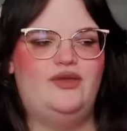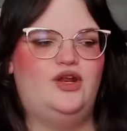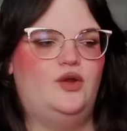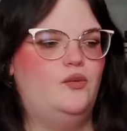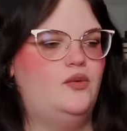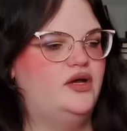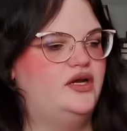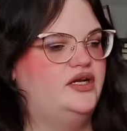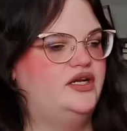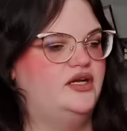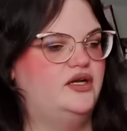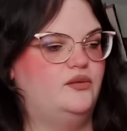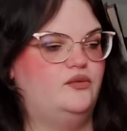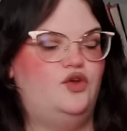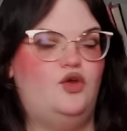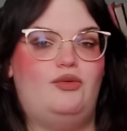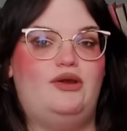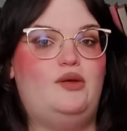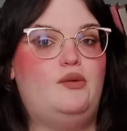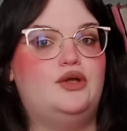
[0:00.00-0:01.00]

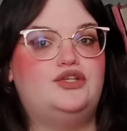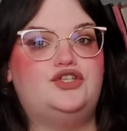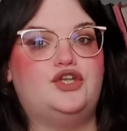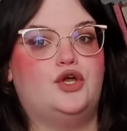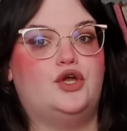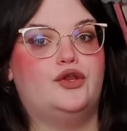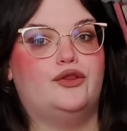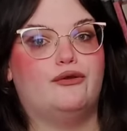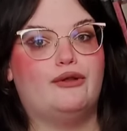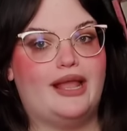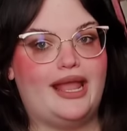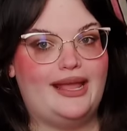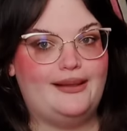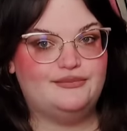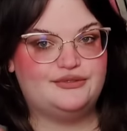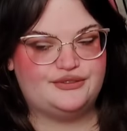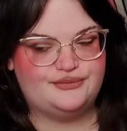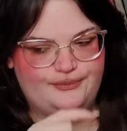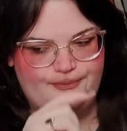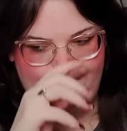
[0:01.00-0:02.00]
Nobody wants to go to their
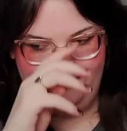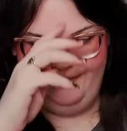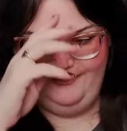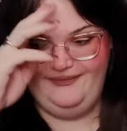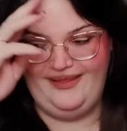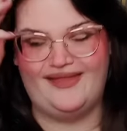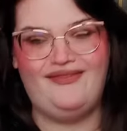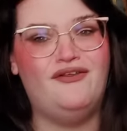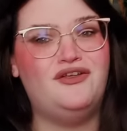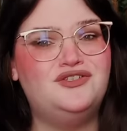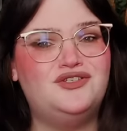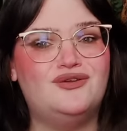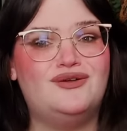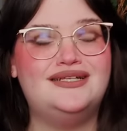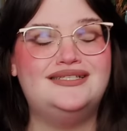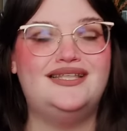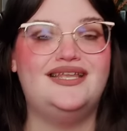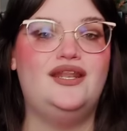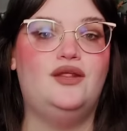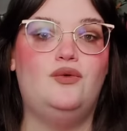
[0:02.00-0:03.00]
games. And also
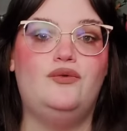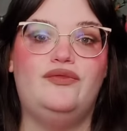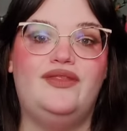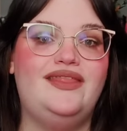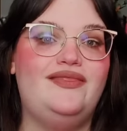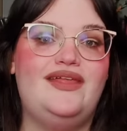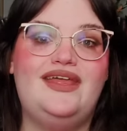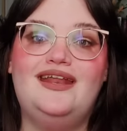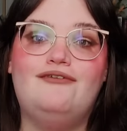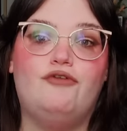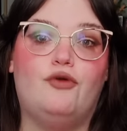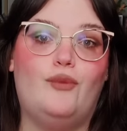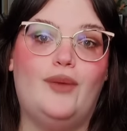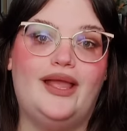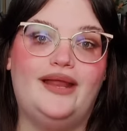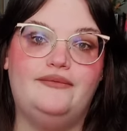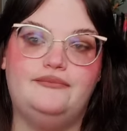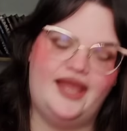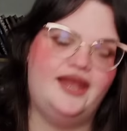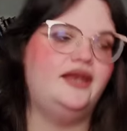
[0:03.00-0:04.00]
because they never
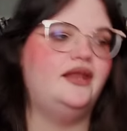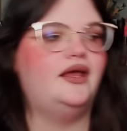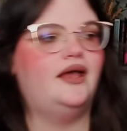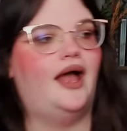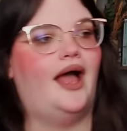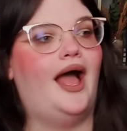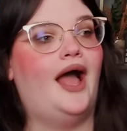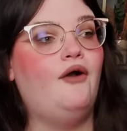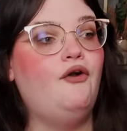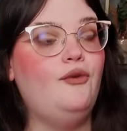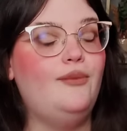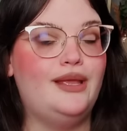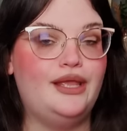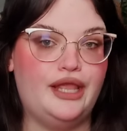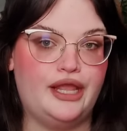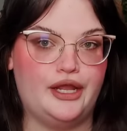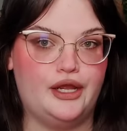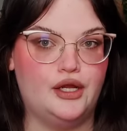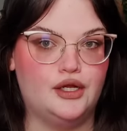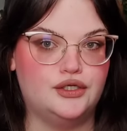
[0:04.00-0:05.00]
win. And our main
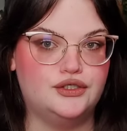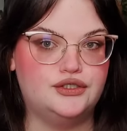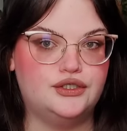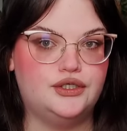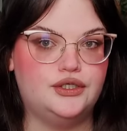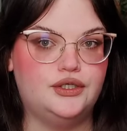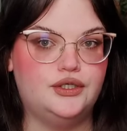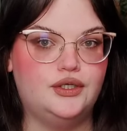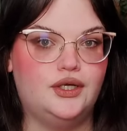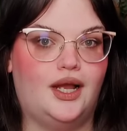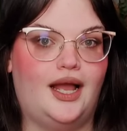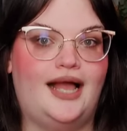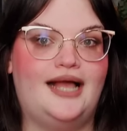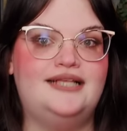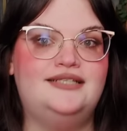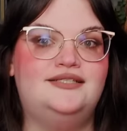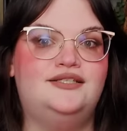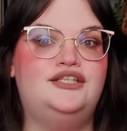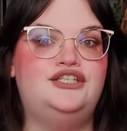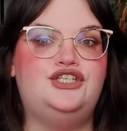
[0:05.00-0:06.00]
character
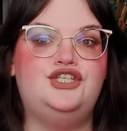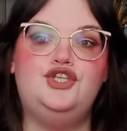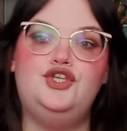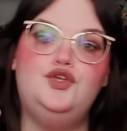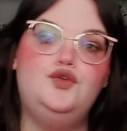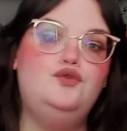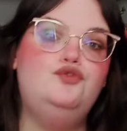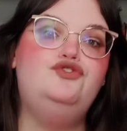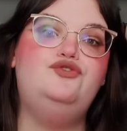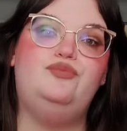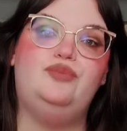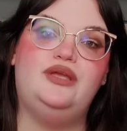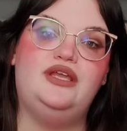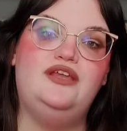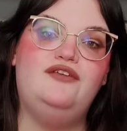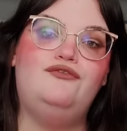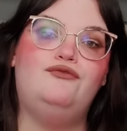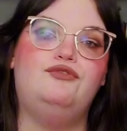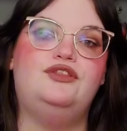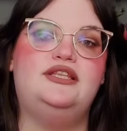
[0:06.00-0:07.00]
has this huge
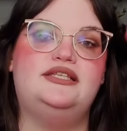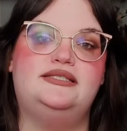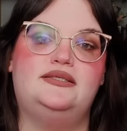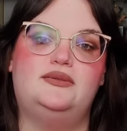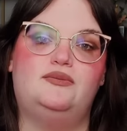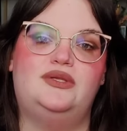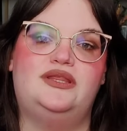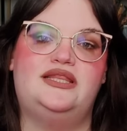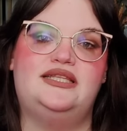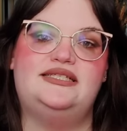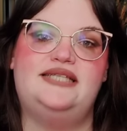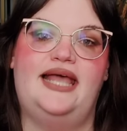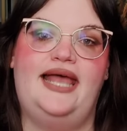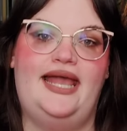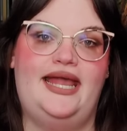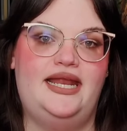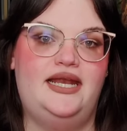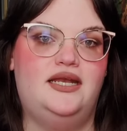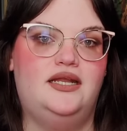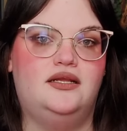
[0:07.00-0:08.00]
beef with this
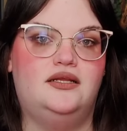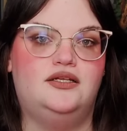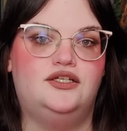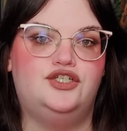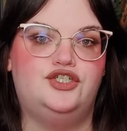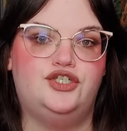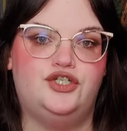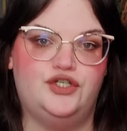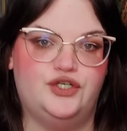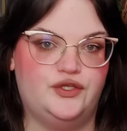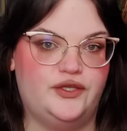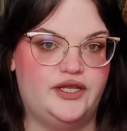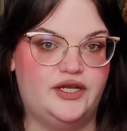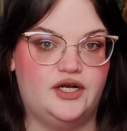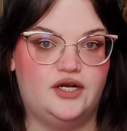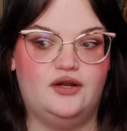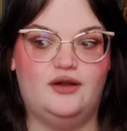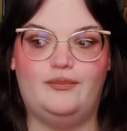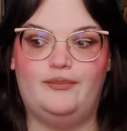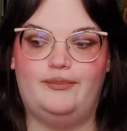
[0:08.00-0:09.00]
head
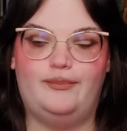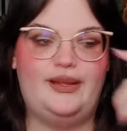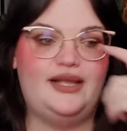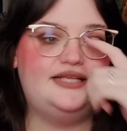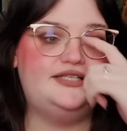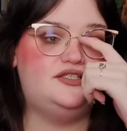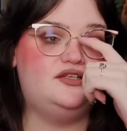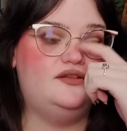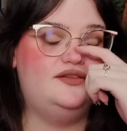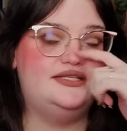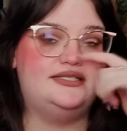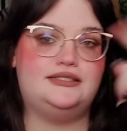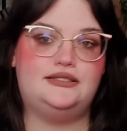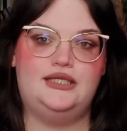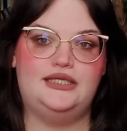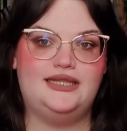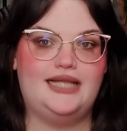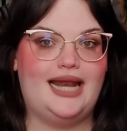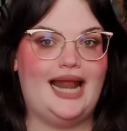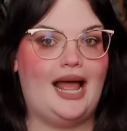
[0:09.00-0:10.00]
cheerleader based on this
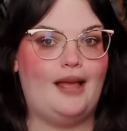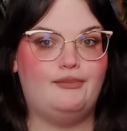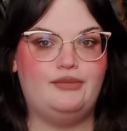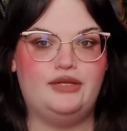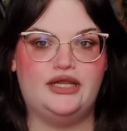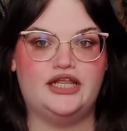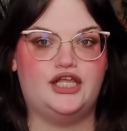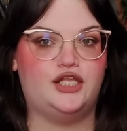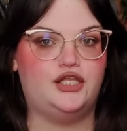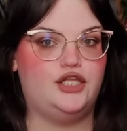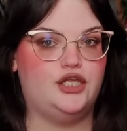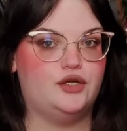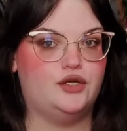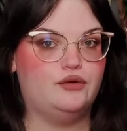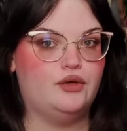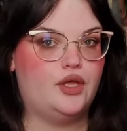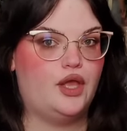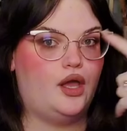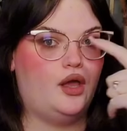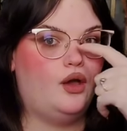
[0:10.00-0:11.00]
thing that happened like a
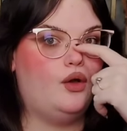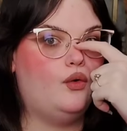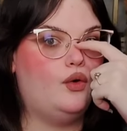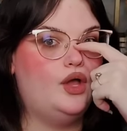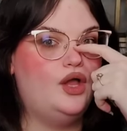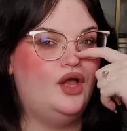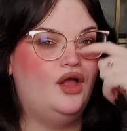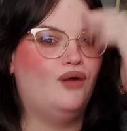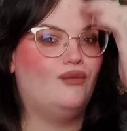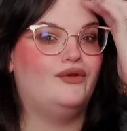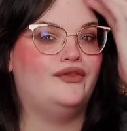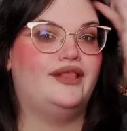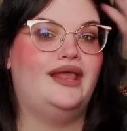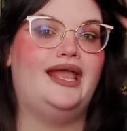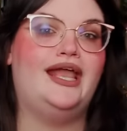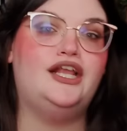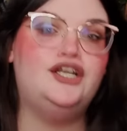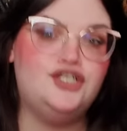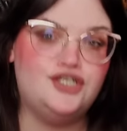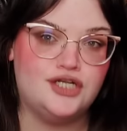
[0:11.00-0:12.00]
year ago where the
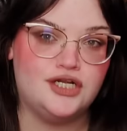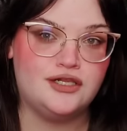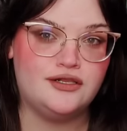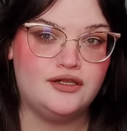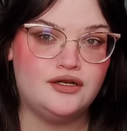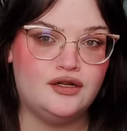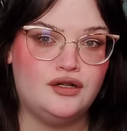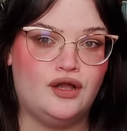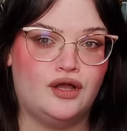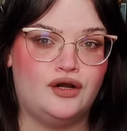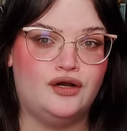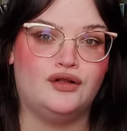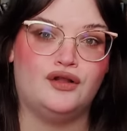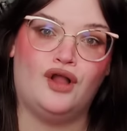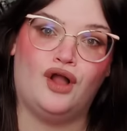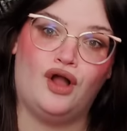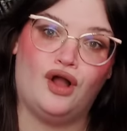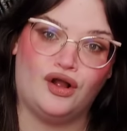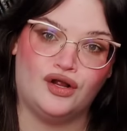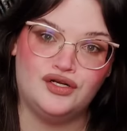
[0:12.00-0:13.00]
head cheerleader got her
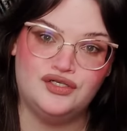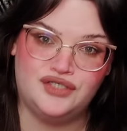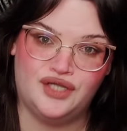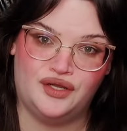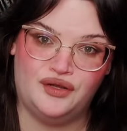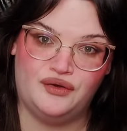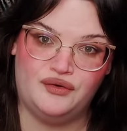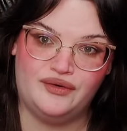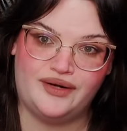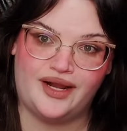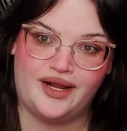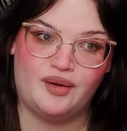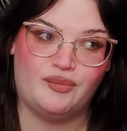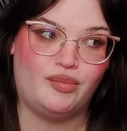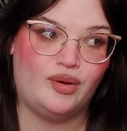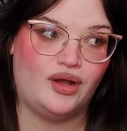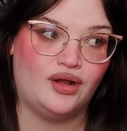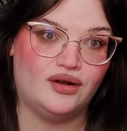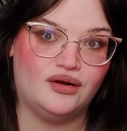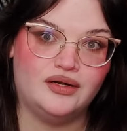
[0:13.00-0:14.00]
car towed at a
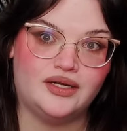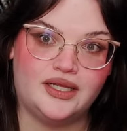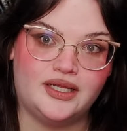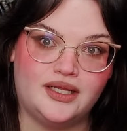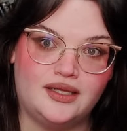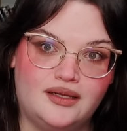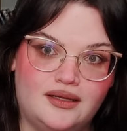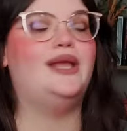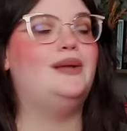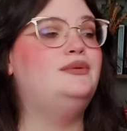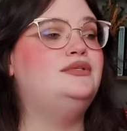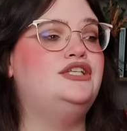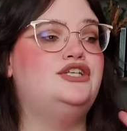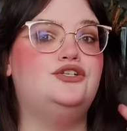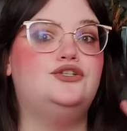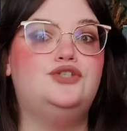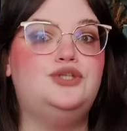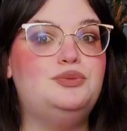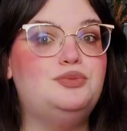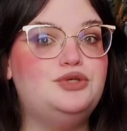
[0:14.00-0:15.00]
party. It was
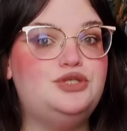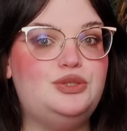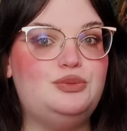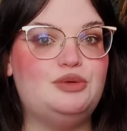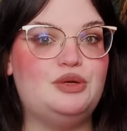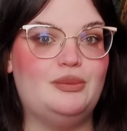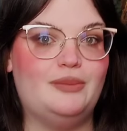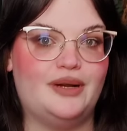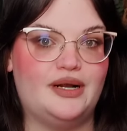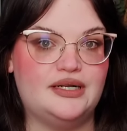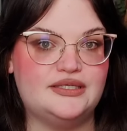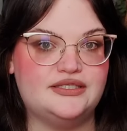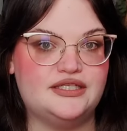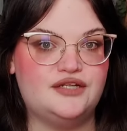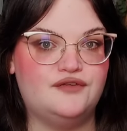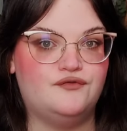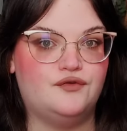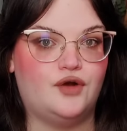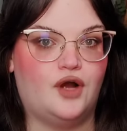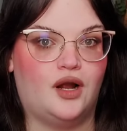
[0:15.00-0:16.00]
like super, super
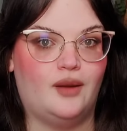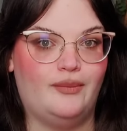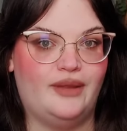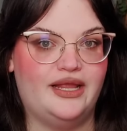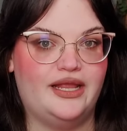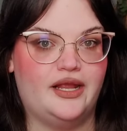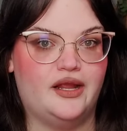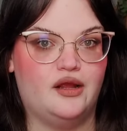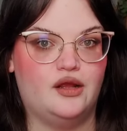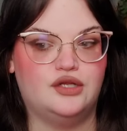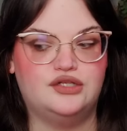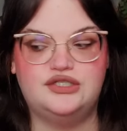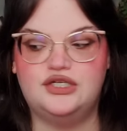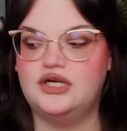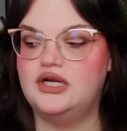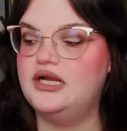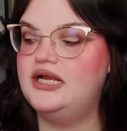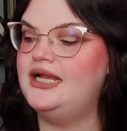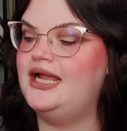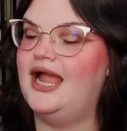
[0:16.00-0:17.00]
embarrassing for our main
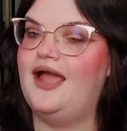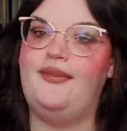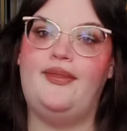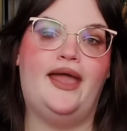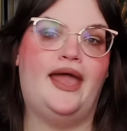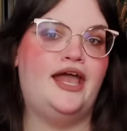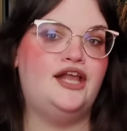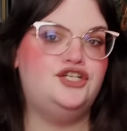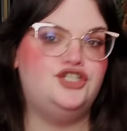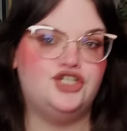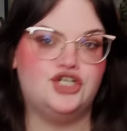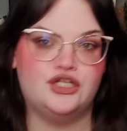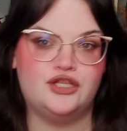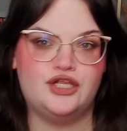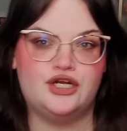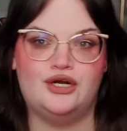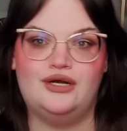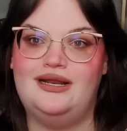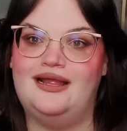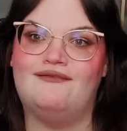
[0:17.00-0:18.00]
character and the head
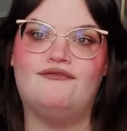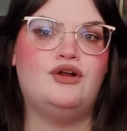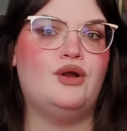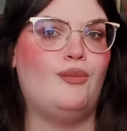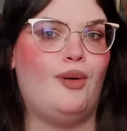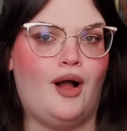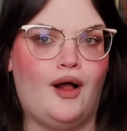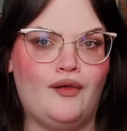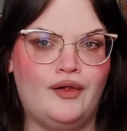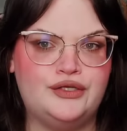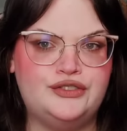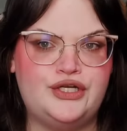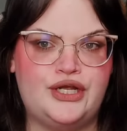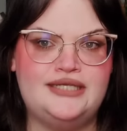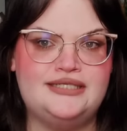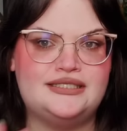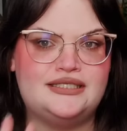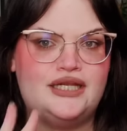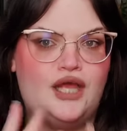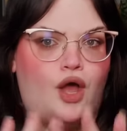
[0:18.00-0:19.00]
cheerleader never
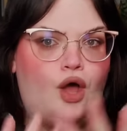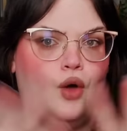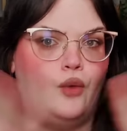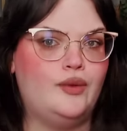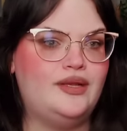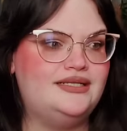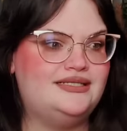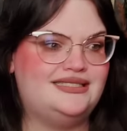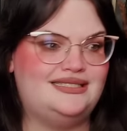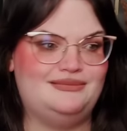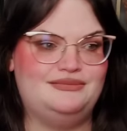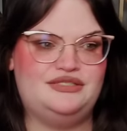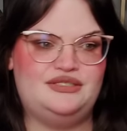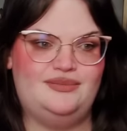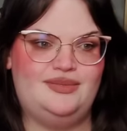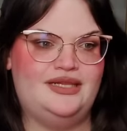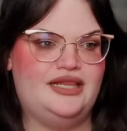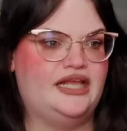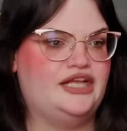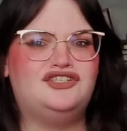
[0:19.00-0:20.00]
apologized, always seems
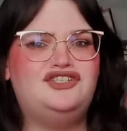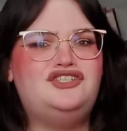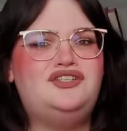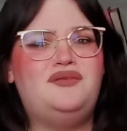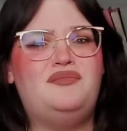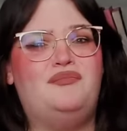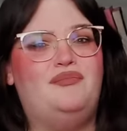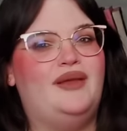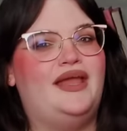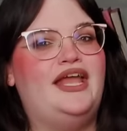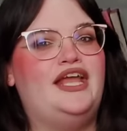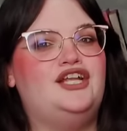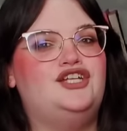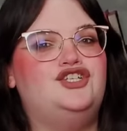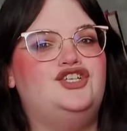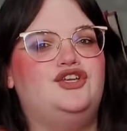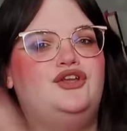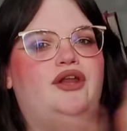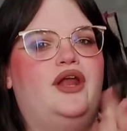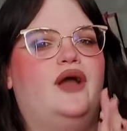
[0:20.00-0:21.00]
to be like just a bitch, you